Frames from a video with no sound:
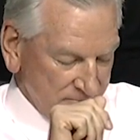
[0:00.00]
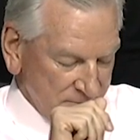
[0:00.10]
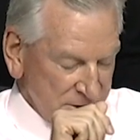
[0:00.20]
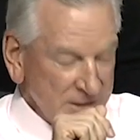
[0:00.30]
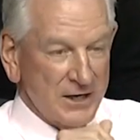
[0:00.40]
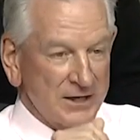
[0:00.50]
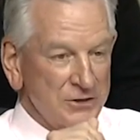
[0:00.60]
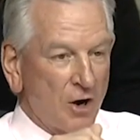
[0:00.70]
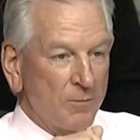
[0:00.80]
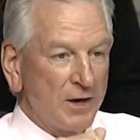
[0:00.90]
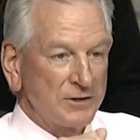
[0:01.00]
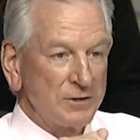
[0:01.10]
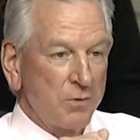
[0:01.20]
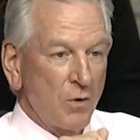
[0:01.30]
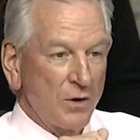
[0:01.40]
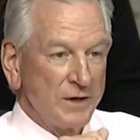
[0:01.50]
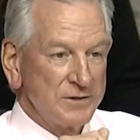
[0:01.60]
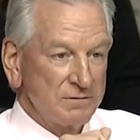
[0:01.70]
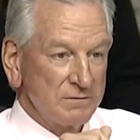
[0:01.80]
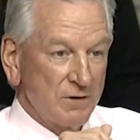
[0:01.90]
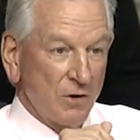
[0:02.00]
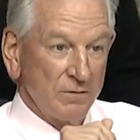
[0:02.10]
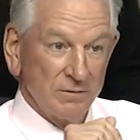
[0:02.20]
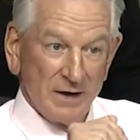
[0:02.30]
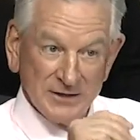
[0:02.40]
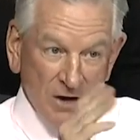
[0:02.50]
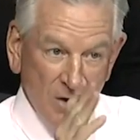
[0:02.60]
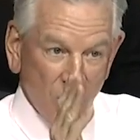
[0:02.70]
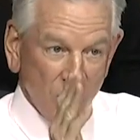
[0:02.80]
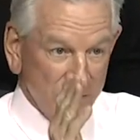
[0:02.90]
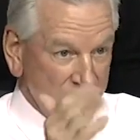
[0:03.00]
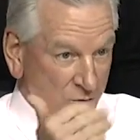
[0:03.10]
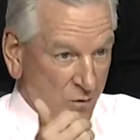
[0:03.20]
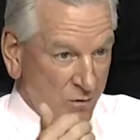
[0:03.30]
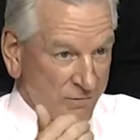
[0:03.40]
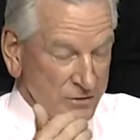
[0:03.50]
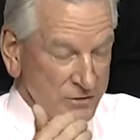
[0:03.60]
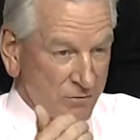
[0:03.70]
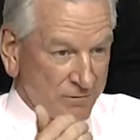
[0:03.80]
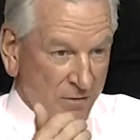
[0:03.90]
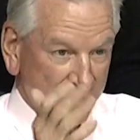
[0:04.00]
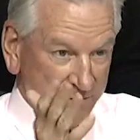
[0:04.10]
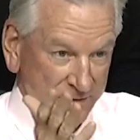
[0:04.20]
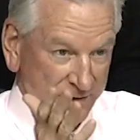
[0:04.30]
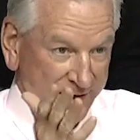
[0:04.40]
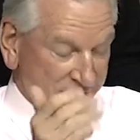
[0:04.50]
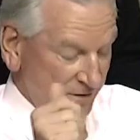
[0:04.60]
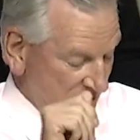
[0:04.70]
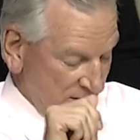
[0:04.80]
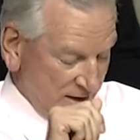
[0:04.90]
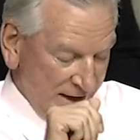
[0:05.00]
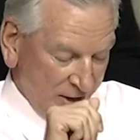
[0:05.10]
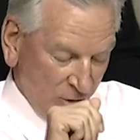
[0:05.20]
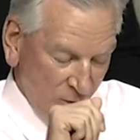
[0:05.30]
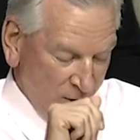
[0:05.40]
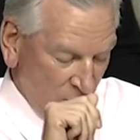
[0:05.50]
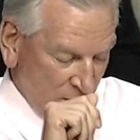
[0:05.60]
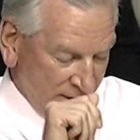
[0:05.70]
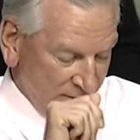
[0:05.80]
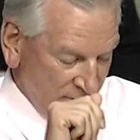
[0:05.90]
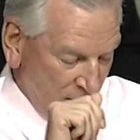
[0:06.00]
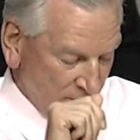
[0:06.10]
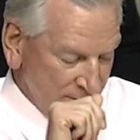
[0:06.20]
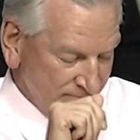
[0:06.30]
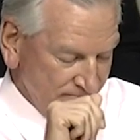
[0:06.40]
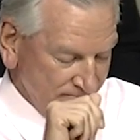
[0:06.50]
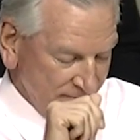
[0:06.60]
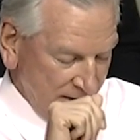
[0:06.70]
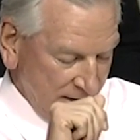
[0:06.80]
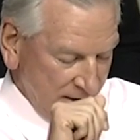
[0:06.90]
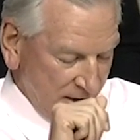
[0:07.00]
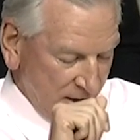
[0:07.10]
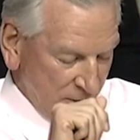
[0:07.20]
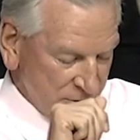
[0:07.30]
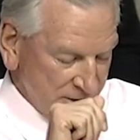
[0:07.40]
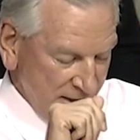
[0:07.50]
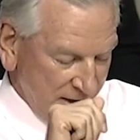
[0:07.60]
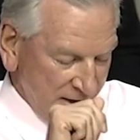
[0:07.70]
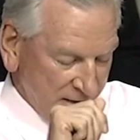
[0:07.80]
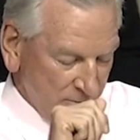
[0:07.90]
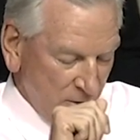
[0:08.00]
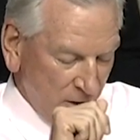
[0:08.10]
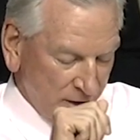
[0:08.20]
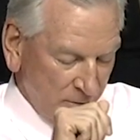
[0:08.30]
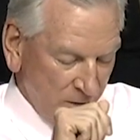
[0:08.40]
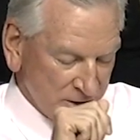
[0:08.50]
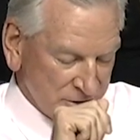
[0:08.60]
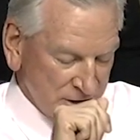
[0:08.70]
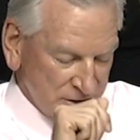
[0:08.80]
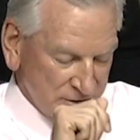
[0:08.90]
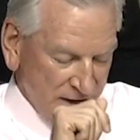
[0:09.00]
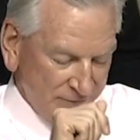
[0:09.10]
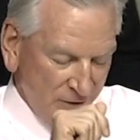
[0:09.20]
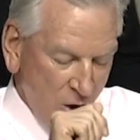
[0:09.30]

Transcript: sounds like Starbucks employees as a whole what we've heard so far, have had a great working environment. I understand collective bargaining processes have